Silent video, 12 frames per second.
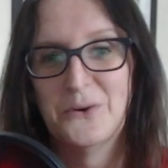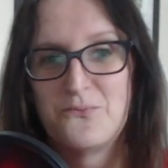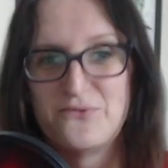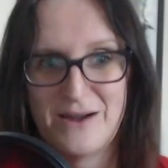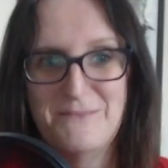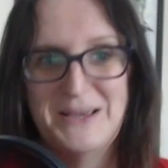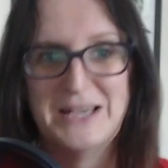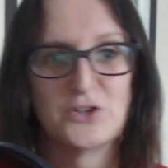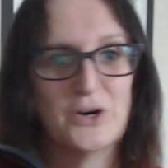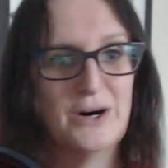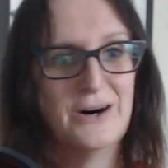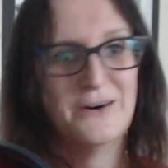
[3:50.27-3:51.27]
premise
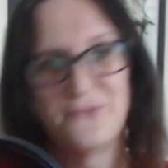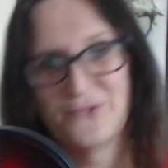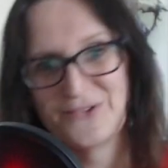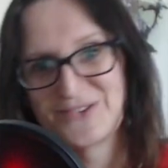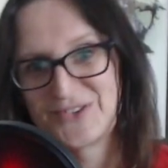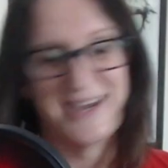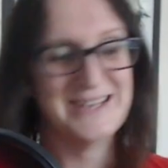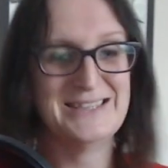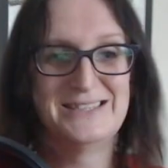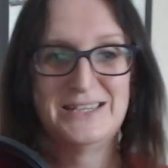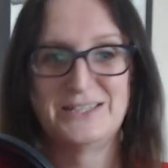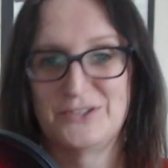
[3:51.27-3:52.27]
of
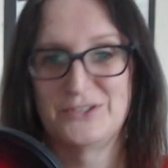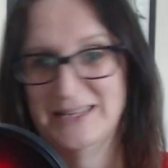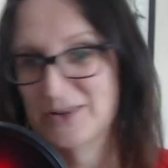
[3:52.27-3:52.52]
scientists in